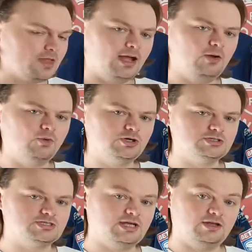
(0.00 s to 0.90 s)
was
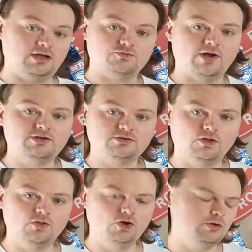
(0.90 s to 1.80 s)
in red on
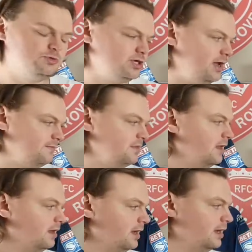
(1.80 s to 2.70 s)
the home shirt,
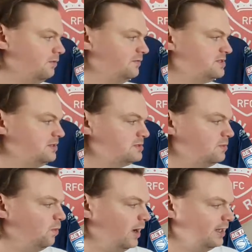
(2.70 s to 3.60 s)
and obviously it was in
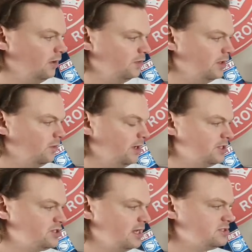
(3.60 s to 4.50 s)
white on the away
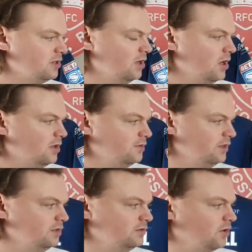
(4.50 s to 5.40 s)
shirt. So
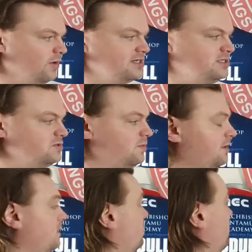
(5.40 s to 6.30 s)
the crest, as
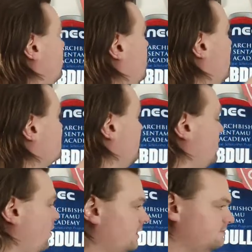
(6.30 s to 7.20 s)
we
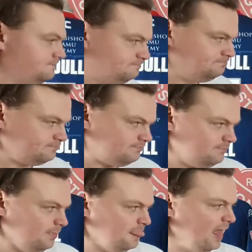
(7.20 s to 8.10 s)
know
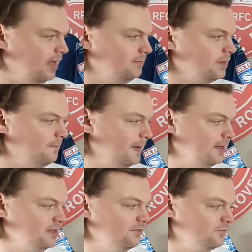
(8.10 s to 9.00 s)
it, appeared
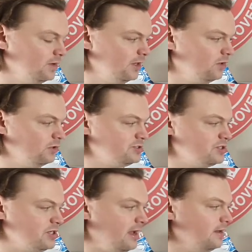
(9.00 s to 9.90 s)
differently across the
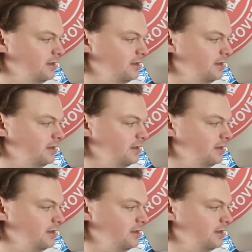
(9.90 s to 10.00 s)
shirt.